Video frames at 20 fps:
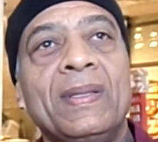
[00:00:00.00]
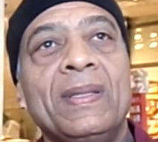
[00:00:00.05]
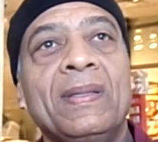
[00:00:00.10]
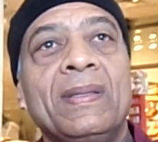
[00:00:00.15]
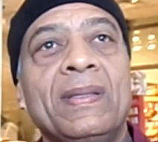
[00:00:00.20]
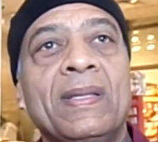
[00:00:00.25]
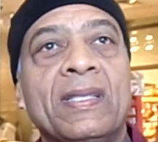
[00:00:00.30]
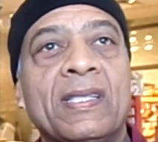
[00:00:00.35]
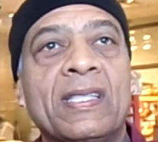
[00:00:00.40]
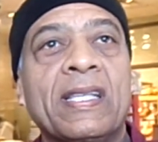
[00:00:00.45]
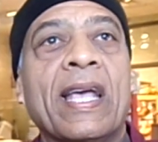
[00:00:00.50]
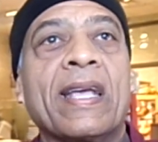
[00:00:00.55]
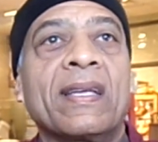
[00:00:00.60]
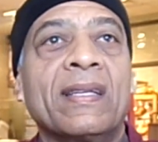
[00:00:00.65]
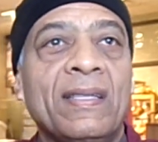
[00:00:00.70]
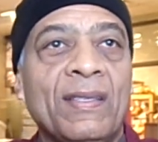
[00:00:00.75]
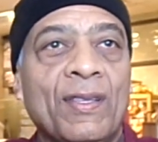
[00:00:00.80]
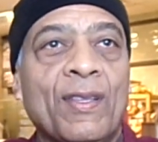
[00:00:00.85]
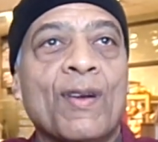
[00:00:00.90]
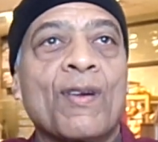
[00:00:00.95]
the second
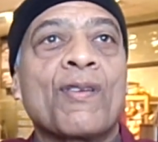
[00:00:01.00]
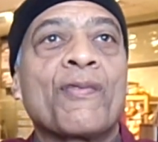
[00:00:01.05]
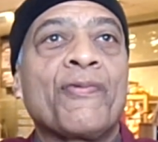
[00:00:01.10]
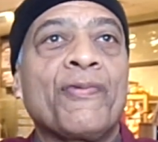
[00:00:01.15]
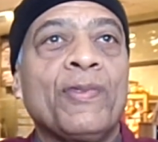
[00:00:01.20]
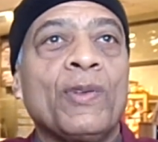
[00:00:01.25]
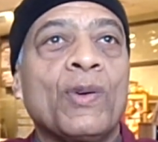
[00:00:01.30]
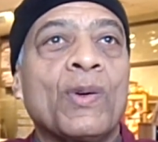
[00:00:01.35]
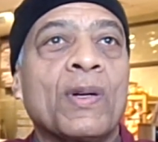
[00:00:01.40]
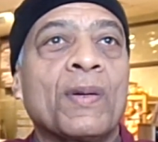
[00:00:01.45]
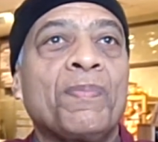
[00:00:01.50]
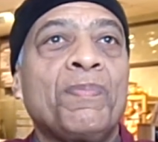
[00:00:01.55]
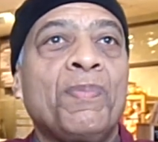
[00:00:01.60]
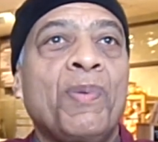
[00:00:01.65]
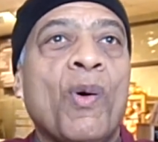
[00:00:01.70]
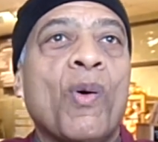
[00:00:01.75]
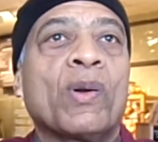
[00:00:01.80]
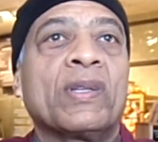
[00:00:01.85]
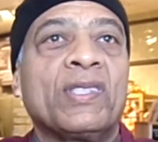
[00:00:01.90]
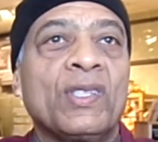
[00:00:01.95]
and third floor
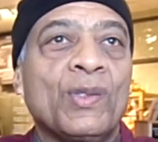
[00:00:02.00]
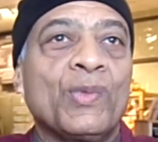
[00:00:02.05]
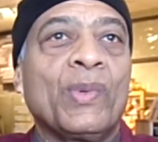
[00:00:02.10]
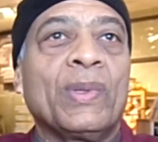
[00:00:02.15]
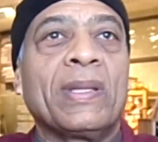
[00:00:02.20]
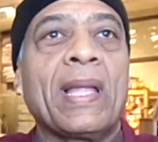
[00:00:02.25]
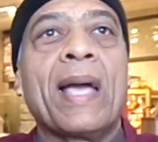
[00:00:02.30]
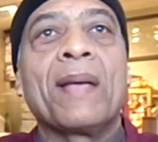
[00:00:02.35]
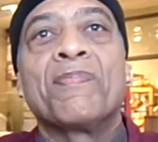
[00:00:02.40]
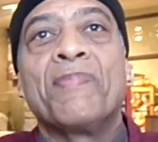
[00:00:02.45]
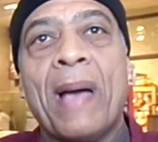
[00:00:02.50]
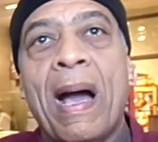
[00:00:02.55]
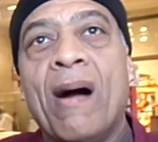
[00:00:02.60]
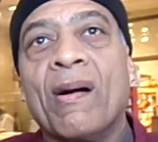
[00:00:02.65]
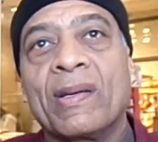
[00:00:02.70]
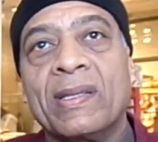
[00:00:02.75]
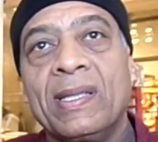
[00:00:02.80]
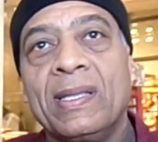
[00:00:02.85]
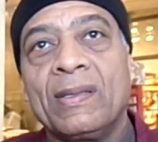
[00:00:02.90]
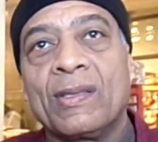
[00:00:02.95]
porches were like
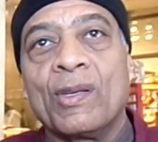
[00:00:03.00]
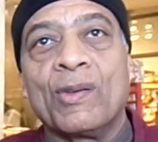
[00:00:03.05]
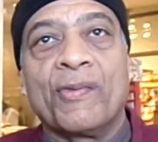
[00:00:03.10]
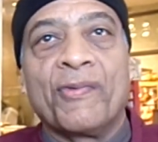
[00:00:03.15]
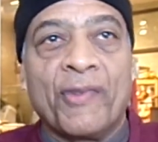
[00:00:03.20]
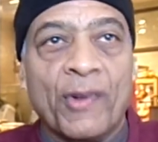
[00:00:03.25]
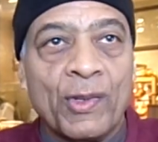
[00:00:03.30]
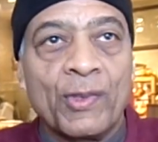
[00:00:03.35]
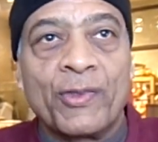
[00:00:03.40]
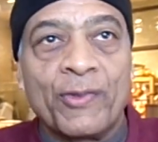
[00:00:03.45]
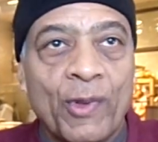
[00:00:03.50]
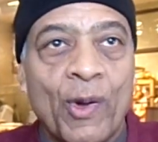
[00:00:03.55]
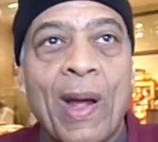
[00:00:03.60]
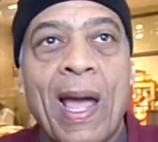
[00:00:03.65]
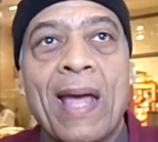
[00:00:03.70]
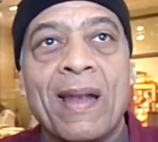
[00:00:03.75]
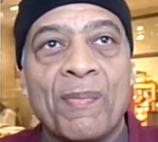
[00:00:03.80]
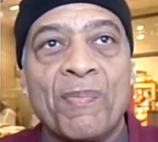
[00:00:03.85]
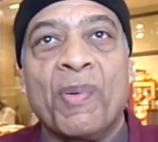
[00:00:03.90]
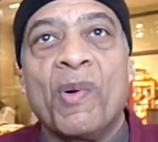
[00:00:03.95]
balconies. So the first floor
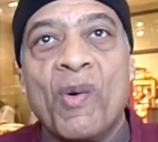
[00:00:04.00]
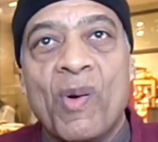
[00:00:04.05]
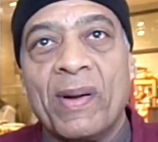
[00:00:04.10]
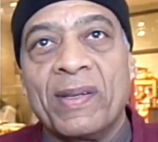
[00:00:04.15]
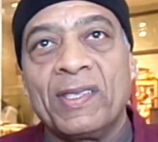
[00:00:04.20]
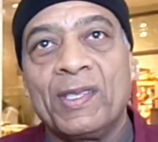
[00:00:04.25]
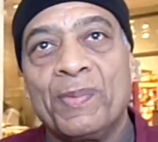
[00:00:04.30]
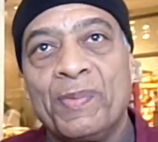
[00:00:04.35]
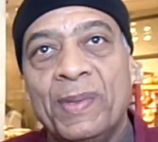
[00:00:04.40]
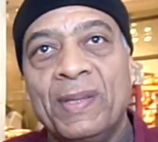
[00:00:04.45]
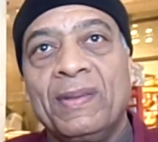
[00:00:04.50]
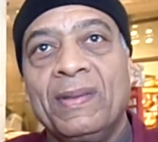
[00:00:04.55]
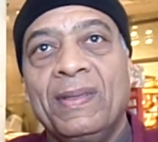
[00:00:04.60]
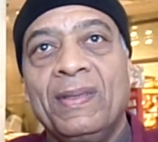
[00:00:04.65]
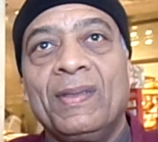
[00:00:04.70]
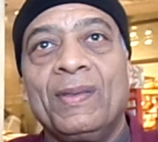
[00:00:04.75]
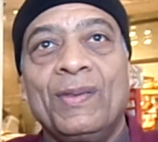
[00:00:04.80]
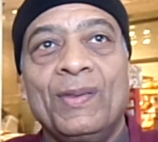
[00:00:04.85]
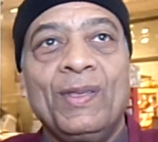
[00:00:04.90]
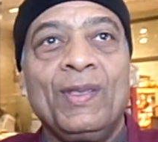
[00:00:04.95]
had a porch, but
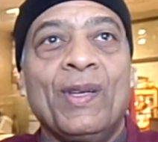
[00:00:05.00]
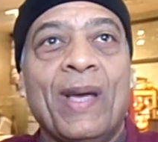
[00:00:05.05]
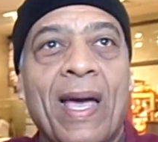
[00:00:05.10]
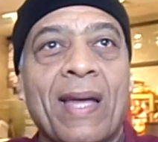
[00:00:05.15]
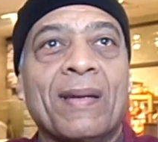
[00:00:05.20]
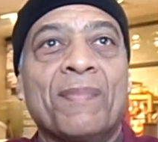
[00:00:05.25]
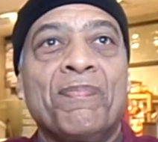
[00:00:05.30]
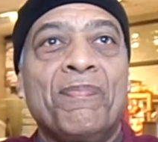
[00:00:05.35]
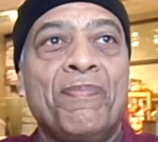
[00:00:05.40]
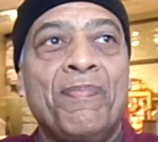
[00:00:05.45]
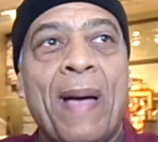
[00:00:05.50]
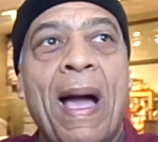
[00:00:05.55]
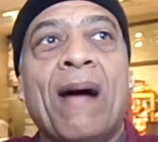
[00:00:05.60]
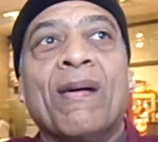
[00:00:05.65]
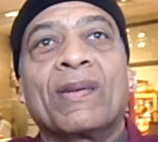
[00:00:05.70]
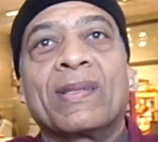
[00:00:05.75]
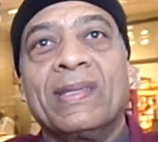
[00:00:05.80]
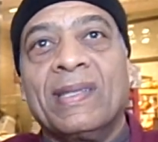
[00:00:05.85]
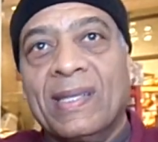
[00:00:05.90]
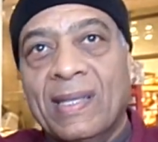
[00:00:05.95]
you had a
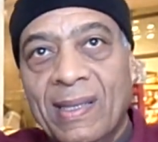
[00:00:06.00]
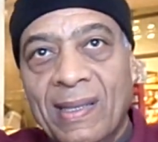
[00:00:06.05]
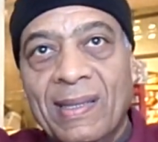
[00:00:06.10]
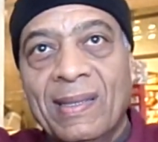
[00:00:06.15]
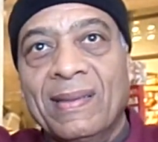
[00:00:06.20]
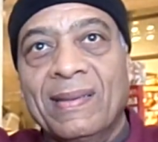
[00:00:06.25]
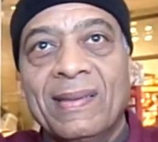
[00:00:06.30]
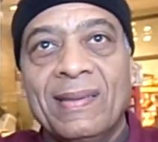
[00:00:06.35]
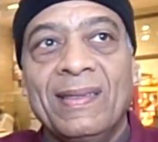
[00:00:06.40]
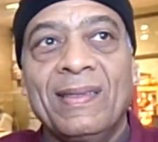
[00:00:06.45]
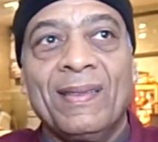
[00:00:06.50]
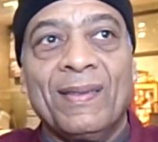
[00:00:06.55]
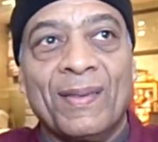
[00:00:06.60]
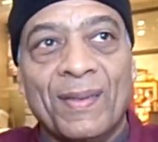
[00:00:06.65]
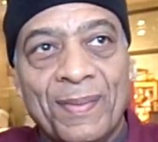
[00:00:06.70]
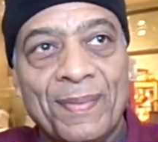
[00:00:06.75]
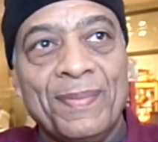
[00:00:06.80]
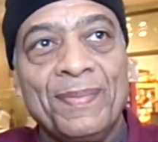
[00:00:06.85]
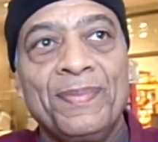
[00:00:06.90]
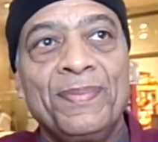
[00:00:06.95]
balcony, you know,
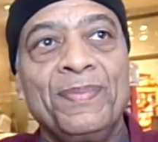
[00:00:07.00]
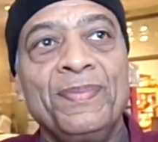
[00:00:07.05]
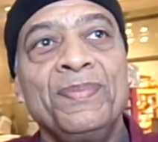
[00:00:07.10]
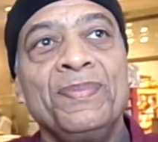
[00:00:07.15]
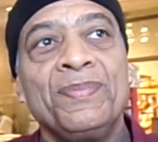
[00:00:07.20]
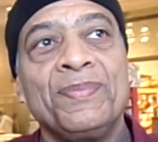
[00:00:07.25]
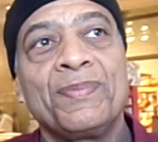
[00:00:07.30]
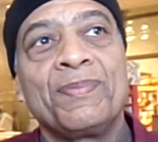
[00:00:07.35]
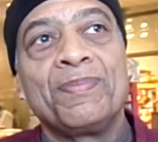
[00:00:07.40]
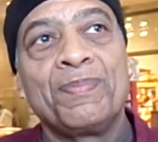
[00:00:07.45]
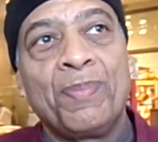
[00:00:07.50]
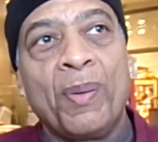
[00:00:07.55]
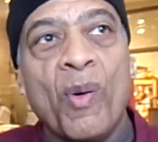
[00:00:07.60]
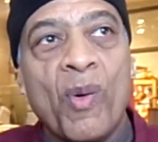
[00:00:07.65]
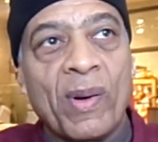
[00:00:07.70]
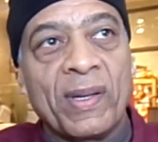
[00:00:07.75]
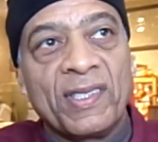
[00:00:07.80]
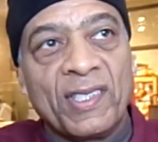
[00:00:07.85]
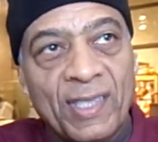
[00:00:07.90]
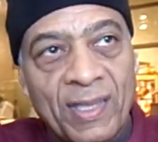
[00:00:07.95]

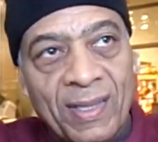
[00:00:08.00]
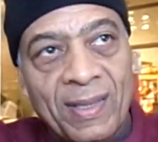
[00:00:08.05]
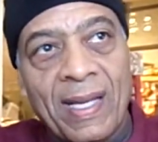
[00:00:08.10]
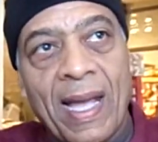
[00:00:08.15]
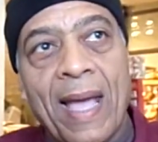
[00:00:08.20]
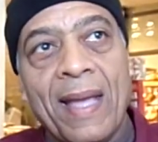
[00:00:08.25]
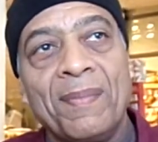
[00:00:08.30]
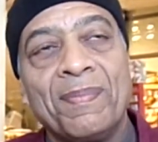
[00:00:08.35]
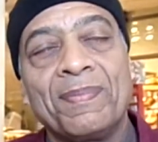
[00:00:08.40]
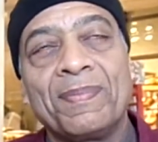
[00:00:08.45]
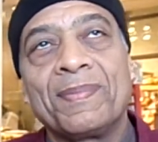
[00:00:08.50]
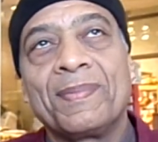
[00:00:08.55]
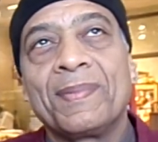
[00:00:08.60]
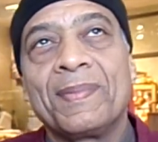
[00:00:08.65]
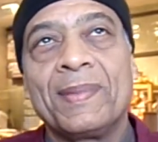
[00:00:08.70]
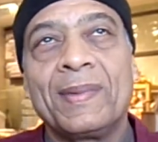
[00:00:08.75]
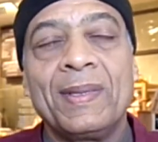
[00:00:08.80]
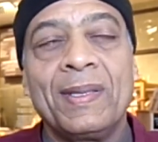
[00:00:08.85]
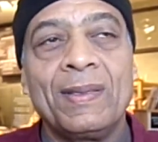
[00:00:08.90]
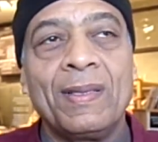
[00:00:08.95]
porch type
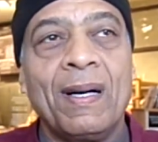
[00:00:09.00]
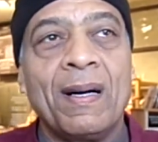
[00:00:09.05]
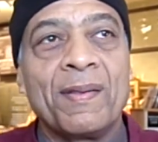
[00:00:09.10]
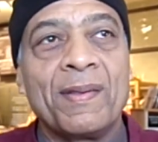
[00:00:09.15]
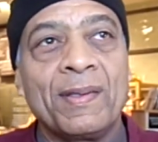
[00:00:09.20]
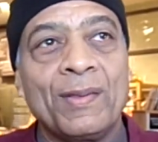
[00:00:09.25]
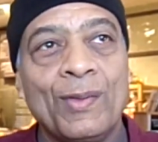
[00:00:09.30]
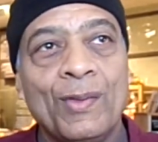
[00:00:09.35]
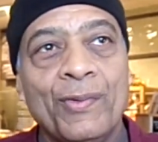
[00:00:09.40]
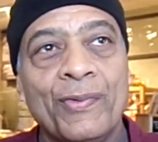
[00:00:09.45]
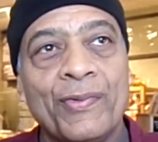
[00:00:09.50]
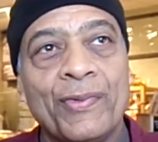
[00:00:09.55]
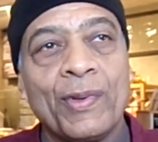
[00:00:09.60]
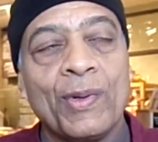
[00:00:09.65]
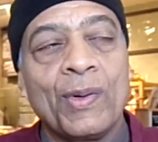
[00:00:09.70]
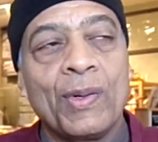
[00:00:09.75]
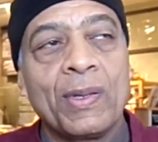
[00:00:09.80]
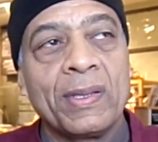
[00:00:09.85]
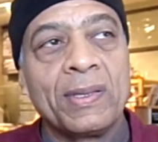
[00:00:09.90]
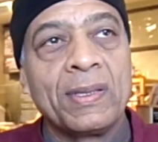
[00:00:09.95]
in the other 2
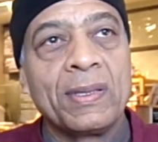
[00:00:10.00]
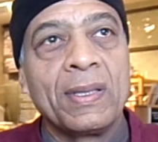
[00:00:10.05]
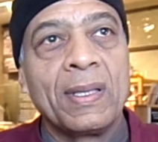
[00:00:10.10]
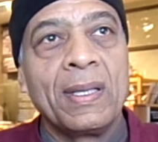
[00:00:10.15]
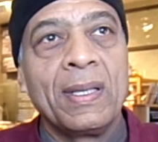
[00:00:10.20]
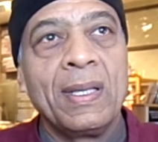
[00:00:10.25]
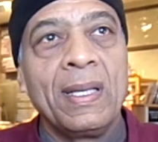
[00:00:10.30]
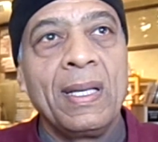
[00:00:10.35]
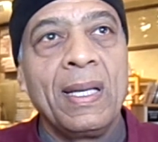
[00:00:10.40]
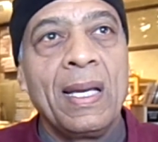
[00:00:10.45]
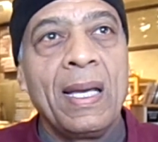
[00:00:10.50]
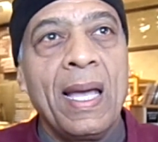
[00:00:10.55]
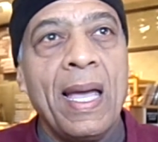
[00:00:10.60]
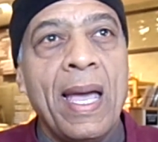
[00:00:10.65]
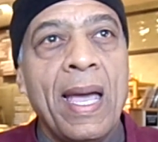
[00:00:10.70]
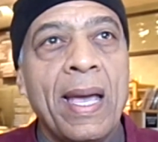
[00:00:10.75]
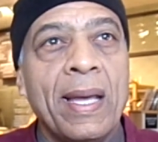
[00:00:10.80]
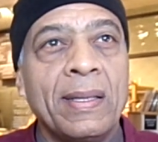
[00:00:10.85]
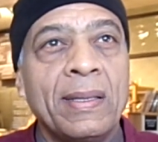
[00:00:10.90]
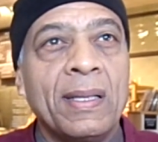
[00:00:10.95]
floors.
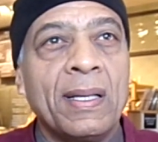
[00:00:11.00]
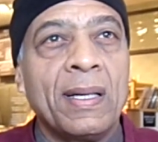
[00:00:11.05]
And